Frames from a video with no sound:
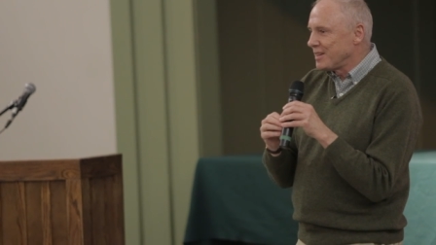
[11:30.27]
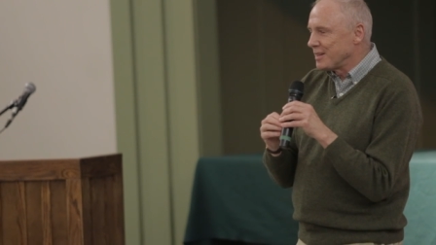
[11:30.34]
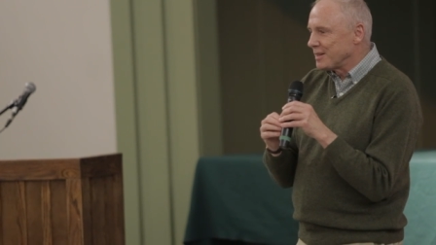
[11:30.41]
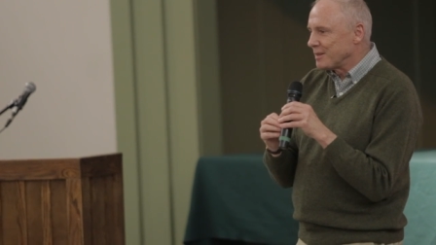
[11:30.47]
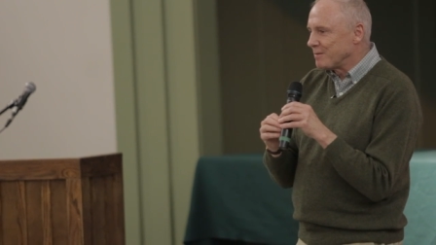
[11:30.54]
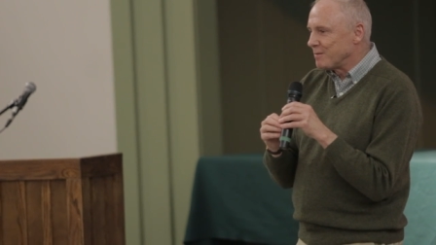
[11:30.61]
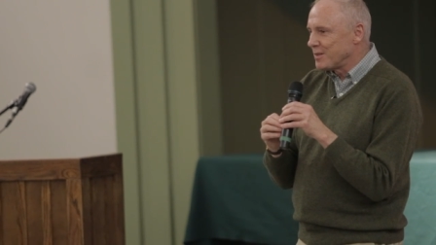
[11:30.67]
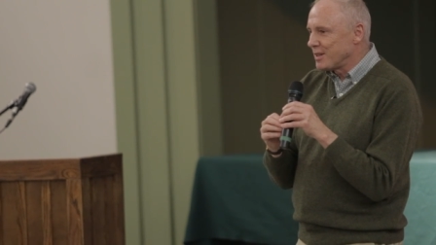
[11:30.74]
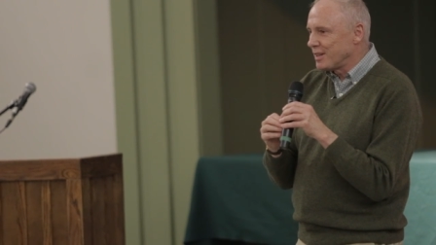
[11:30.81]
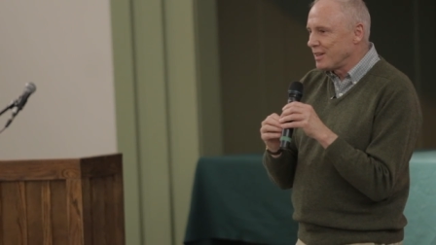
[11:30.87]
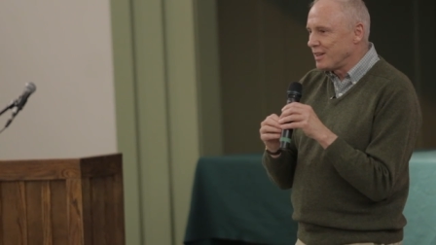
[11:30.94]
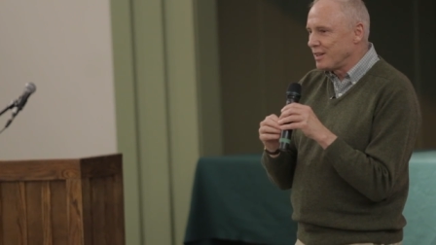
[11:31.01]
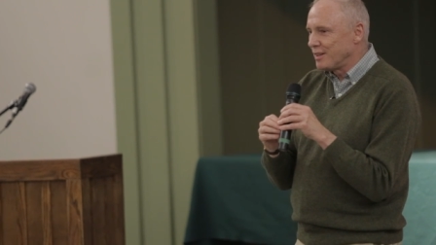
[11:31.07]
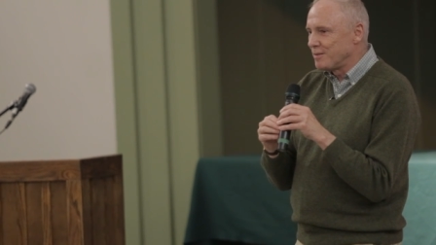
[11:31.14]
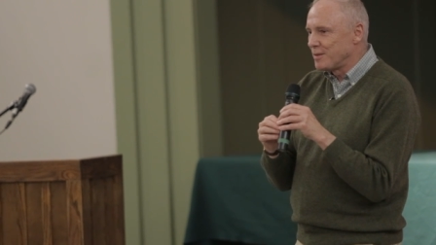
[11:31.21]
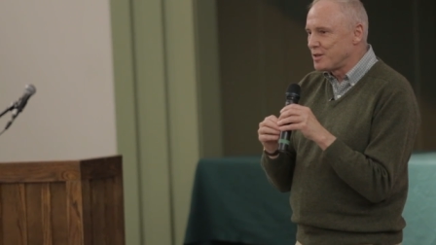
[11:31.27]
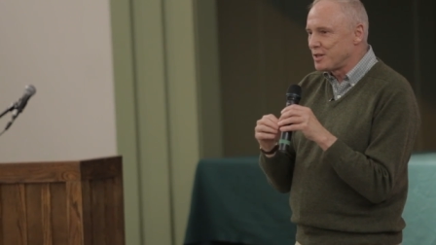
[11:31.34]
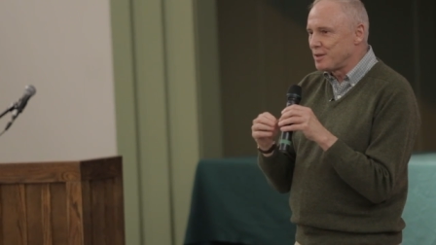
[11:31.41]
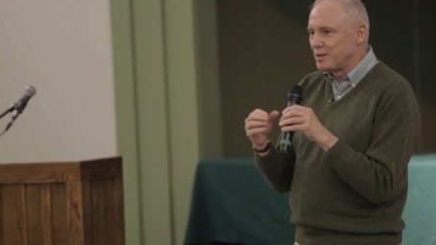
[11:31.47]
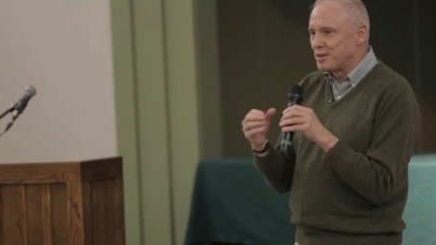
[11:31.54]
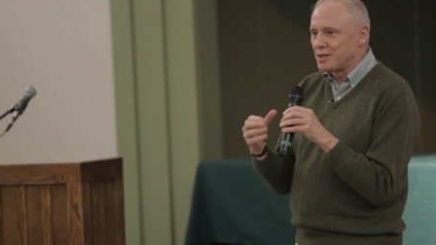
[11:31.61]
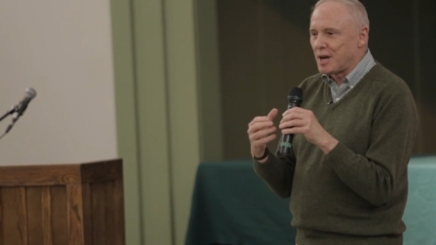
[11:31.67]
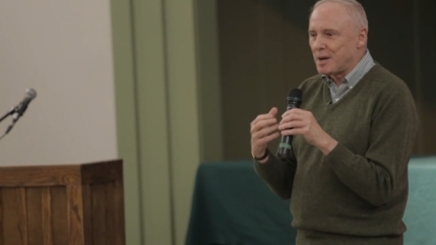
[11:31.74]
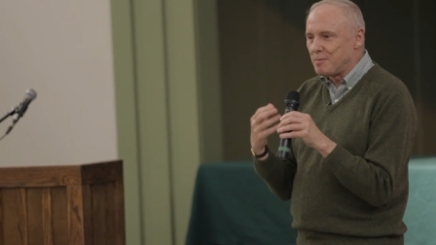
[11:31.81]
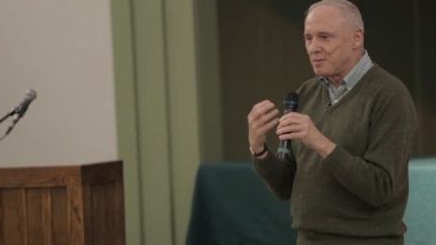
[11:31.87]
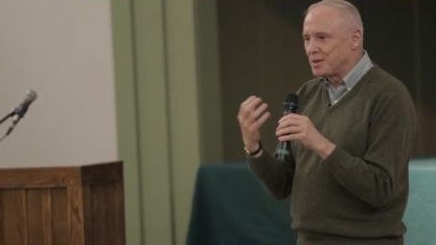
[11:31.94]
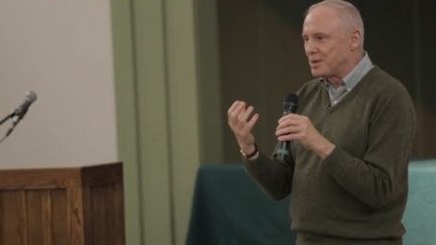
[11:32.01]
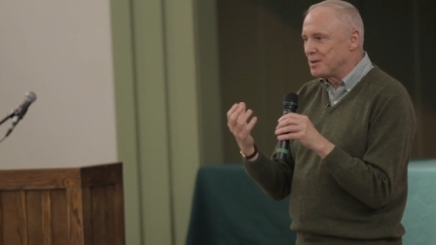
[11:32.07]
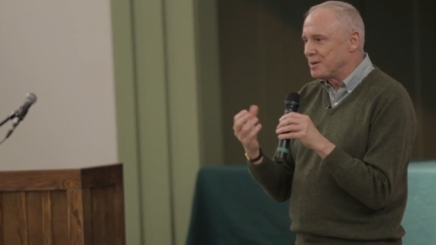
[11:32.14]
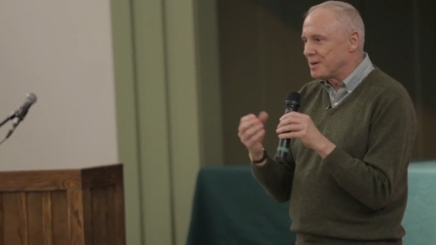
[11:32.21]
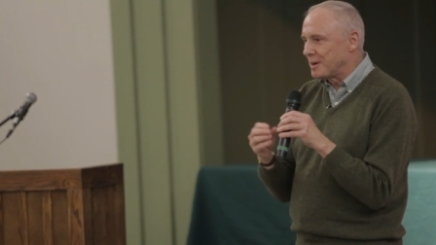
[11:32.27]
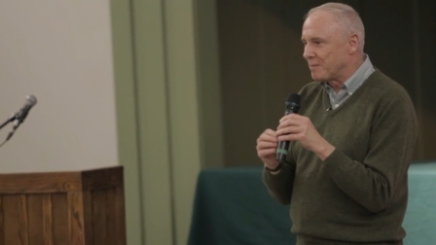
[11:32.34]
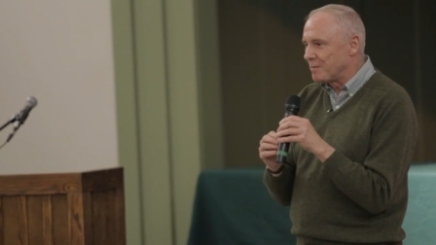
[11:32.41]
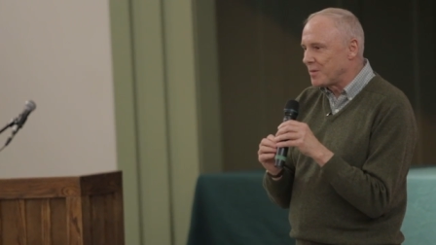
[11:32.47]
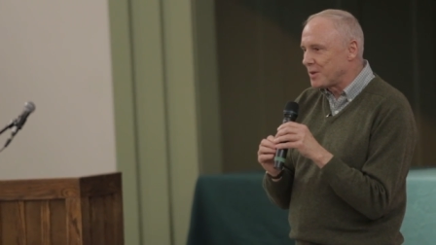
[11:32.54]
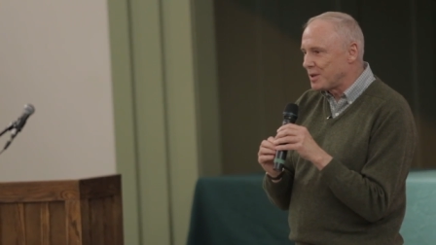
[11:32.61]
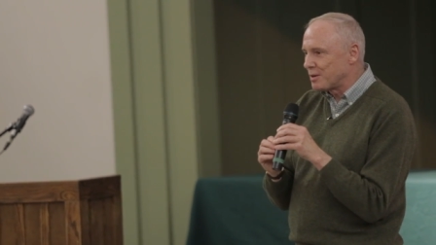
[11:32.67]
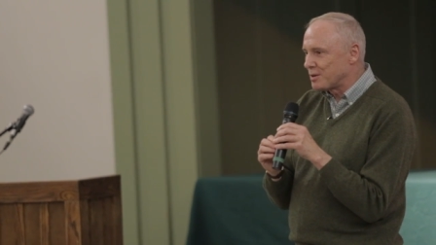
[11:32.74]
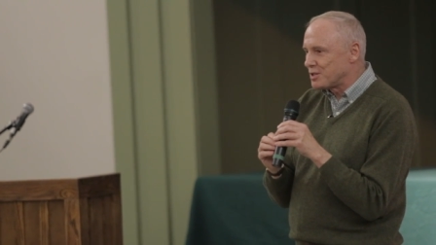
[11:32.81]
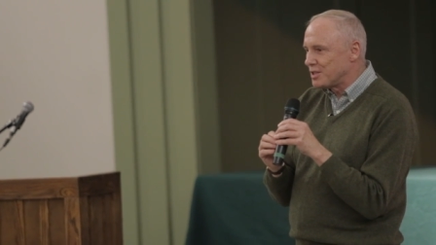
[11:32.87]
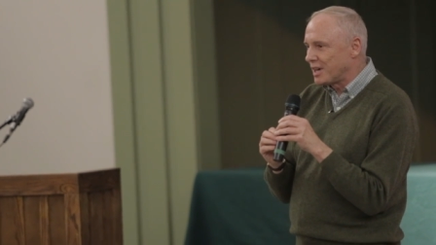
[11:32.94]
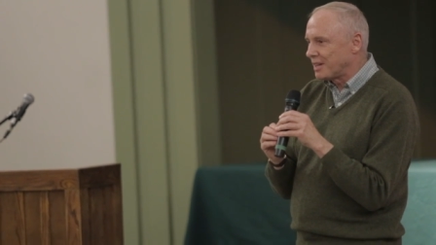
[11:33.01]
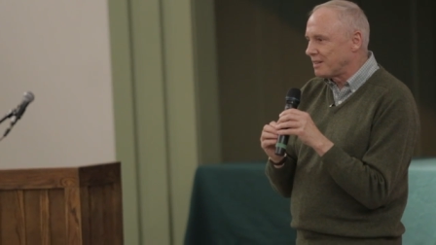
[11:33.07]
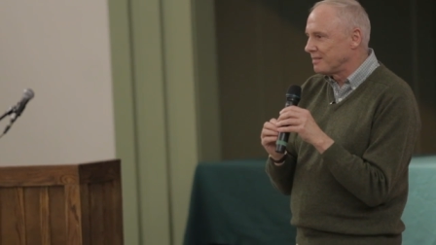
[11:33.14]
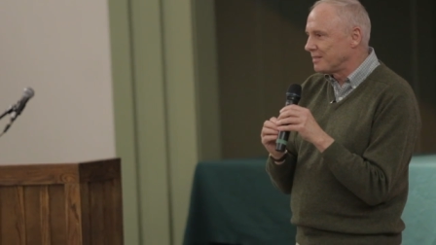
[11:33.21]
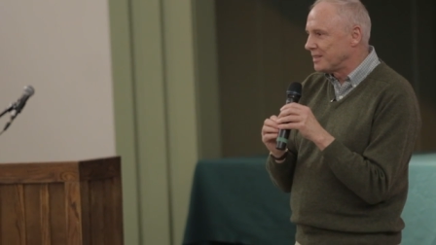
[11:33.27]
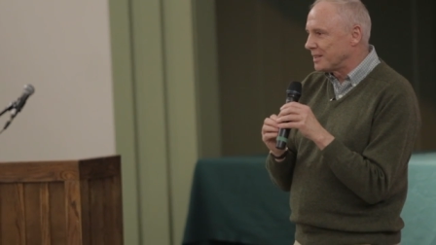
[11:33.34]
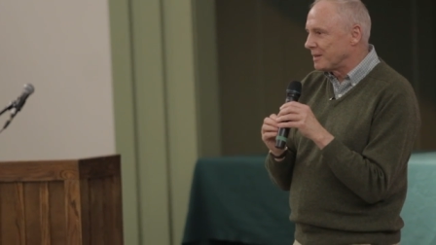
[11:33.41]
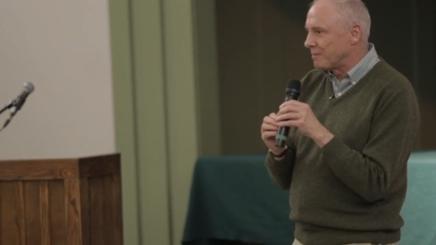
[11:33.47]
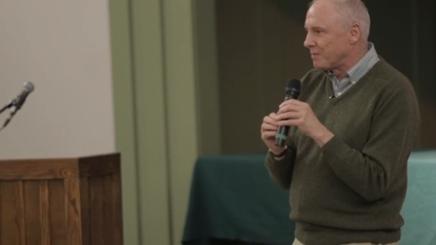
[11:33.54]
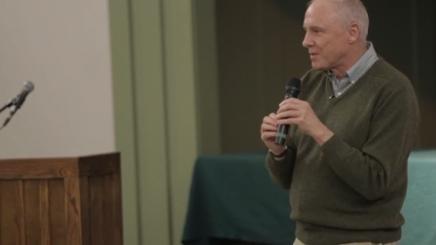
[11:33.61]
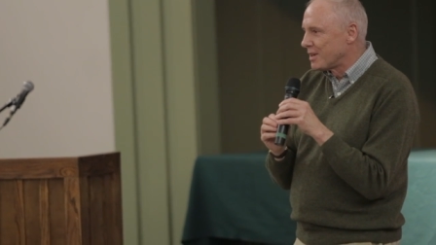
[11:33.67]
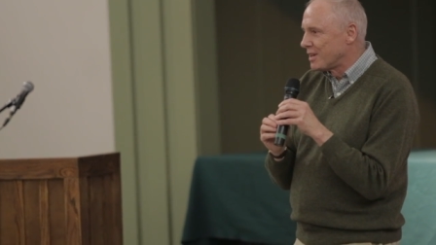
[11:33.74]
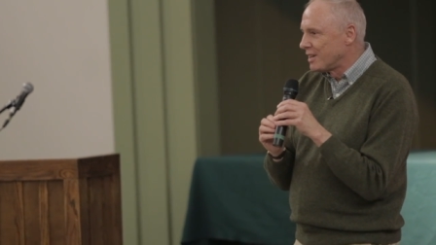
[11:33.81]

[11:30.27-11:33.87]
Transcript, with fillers: um, the, the type that um, you know is not um,